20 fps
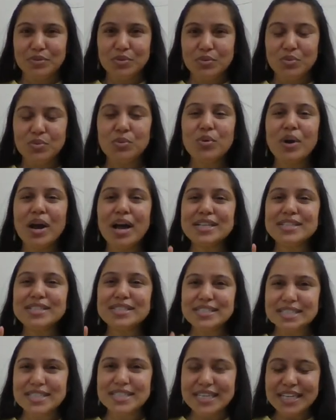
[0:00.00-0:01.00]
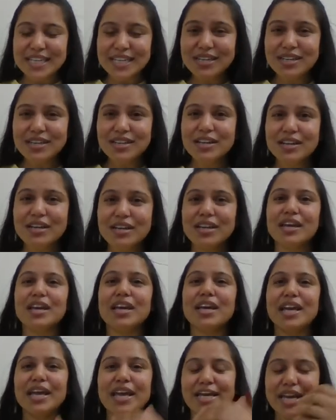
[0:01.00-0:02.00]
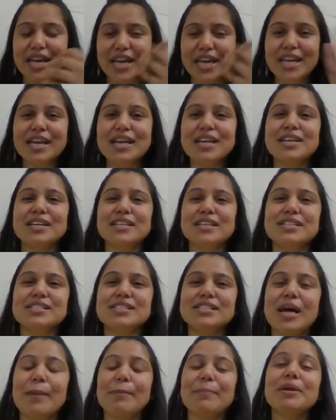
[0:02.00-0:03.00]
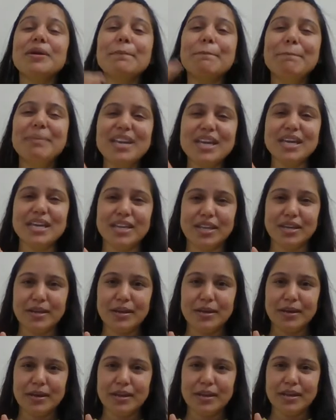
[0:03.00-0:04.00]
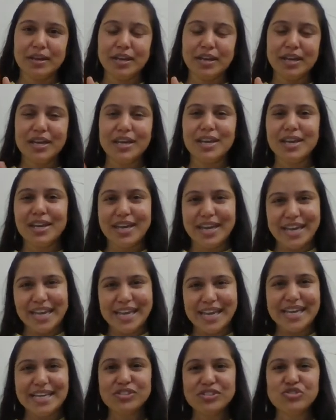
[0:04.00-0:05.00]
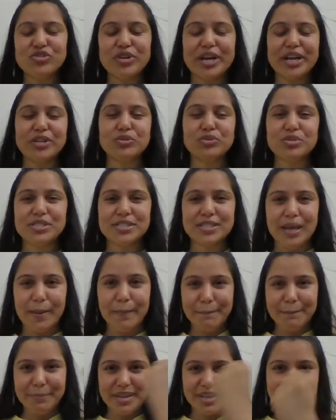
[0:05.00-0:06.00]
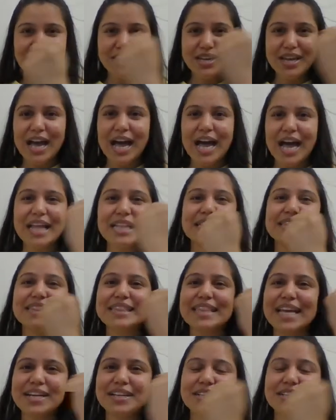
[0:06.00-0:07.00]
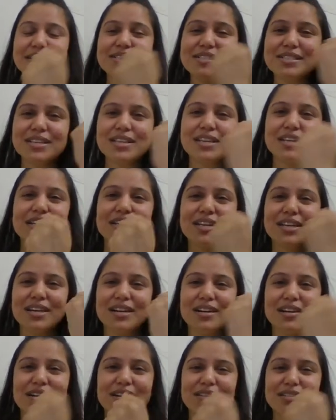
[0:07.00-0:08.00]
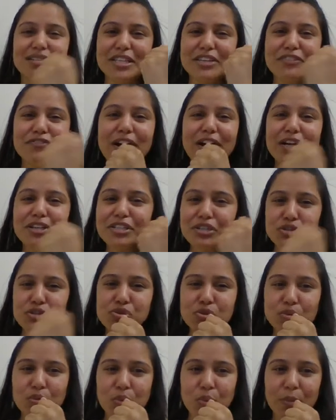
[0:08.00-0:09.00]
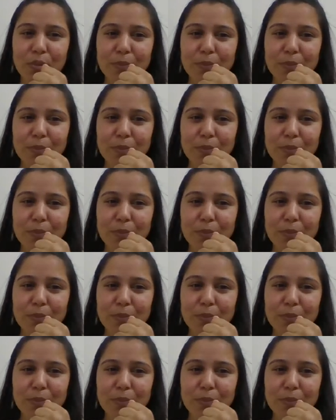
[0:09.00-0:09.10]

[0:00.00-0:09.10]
who has seen A stabbing B. A is trying to stab B, and that is the fact in a show,